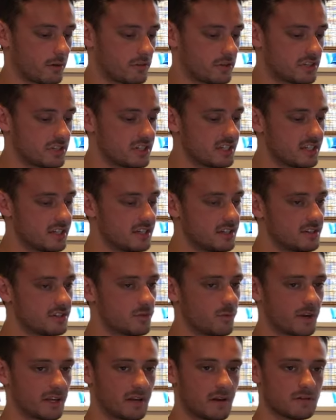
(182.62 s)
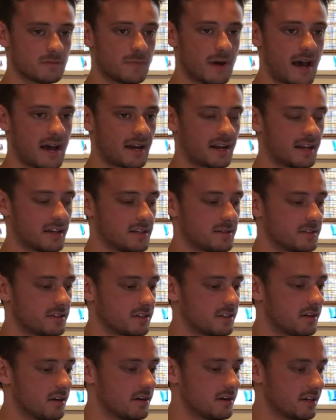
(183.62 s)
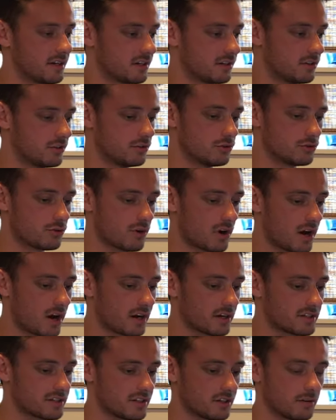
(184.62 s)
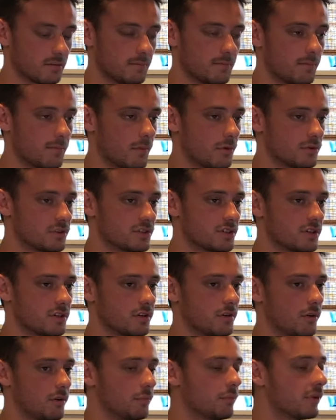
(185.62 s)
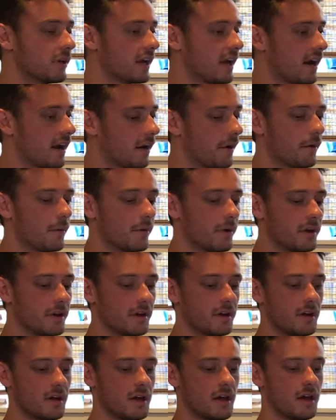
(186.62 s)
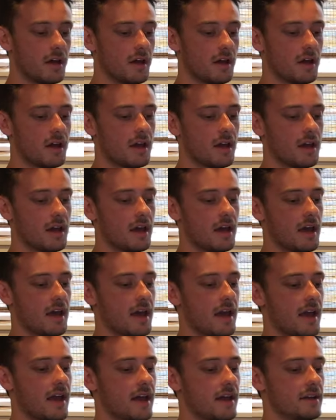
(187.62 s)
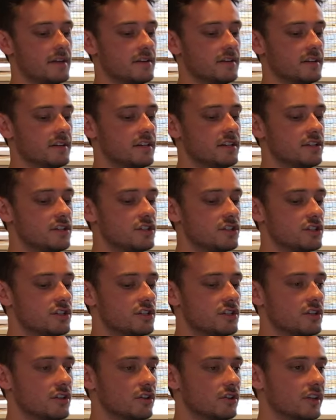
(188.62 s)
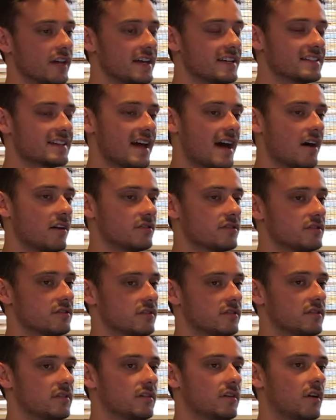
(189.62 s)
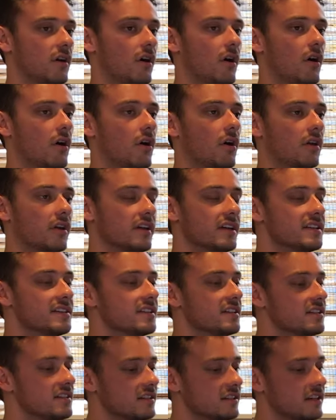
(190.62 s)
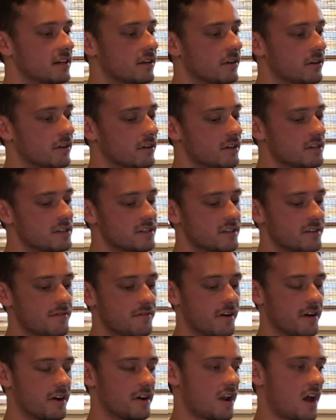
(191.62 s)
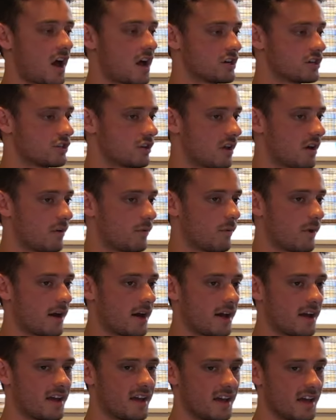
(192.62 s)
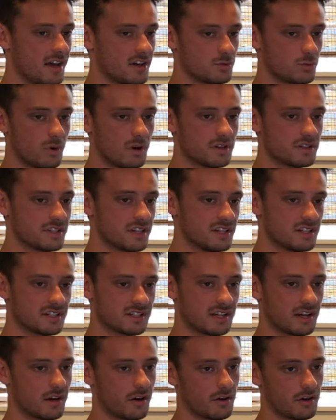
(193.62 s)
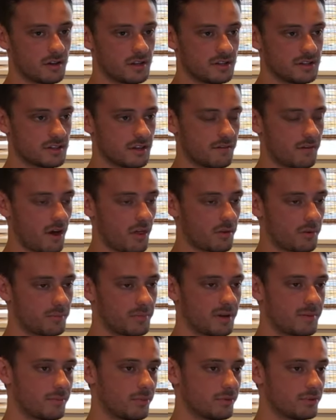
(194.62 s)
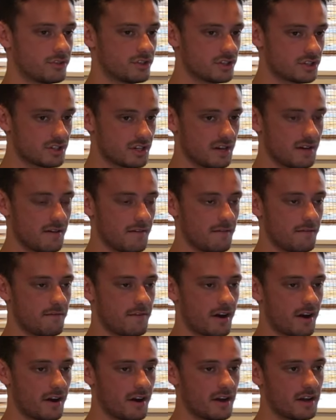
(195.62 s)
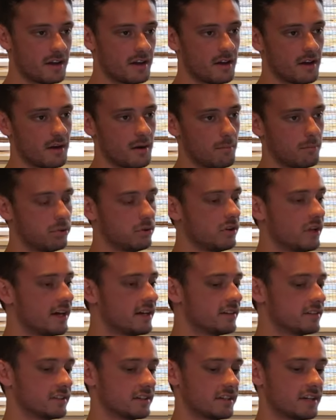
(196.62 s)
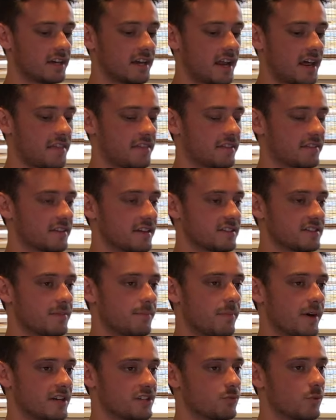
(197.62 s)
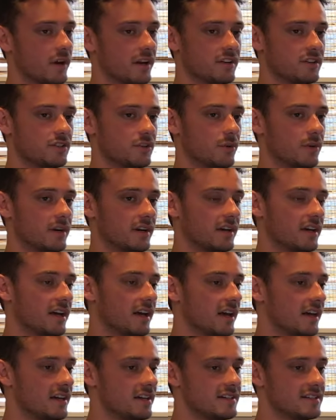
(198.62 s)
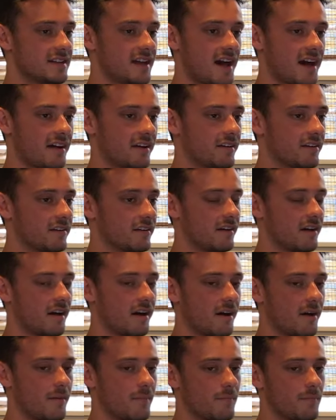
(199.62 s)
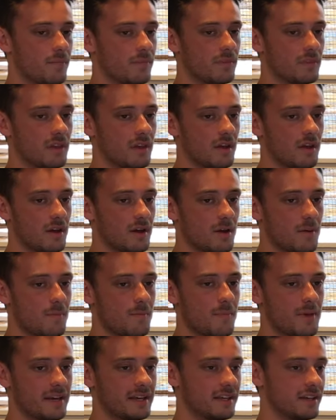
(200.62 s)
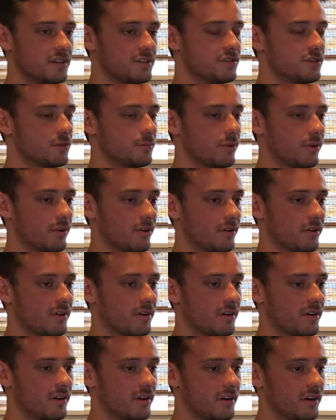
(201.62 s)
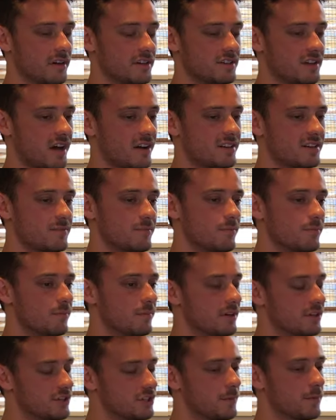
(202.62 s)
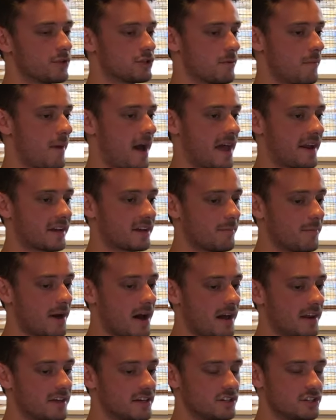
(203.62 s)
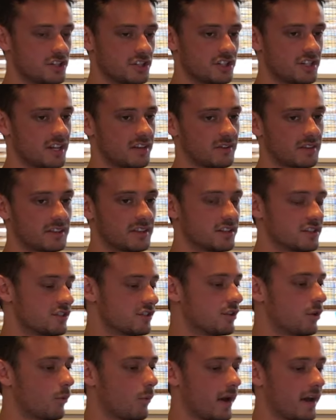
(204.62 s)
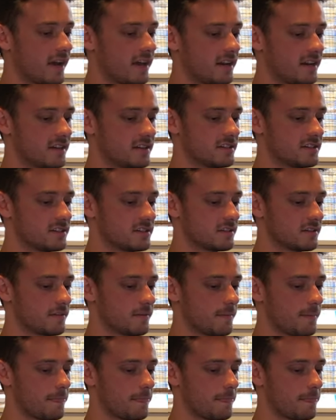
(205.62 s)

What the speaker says: overseas to when he comes back and gets addicted to drugs, and most notably heroin. And he just lays out all his insecurities in a very nonchalant way, as well as the insecurities of other people, just very plainly. And I think that's the best way to do it. He's not making it he's not being super dramatic about it. He's just saying, like, this is the way it is,